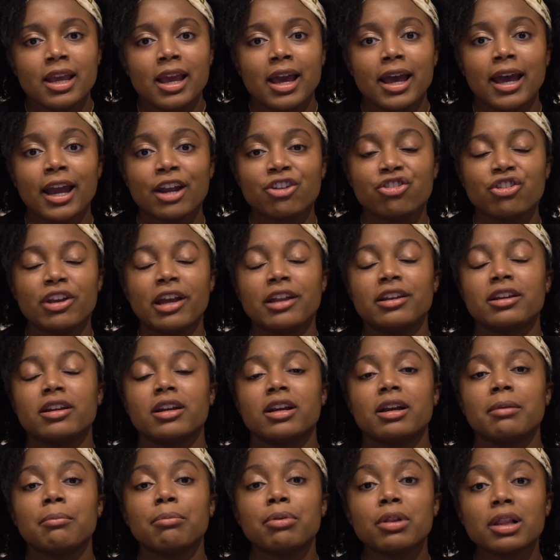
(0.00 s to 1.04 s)
I actually had to
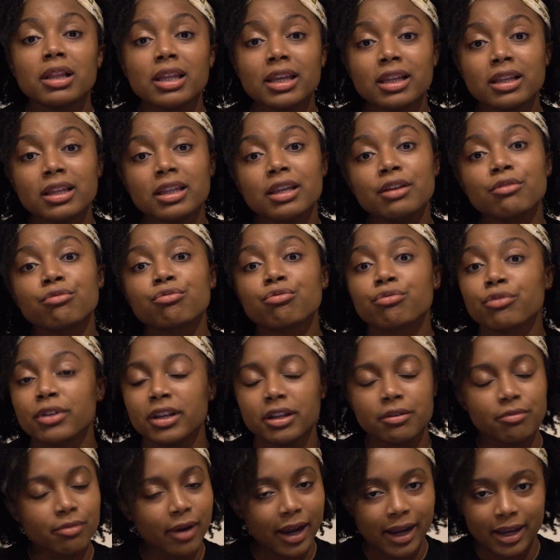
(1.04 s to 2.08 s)
completely
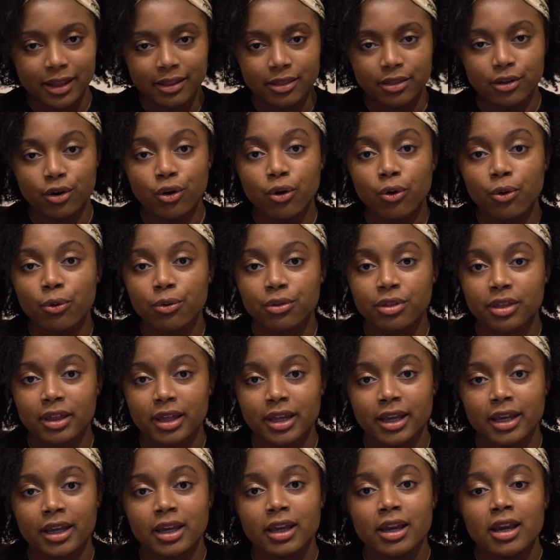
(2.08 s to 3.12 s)
rewrite the whole
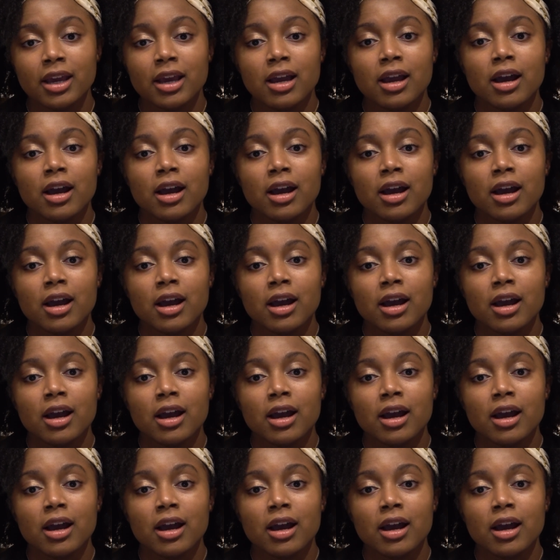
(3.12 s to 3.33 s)
thing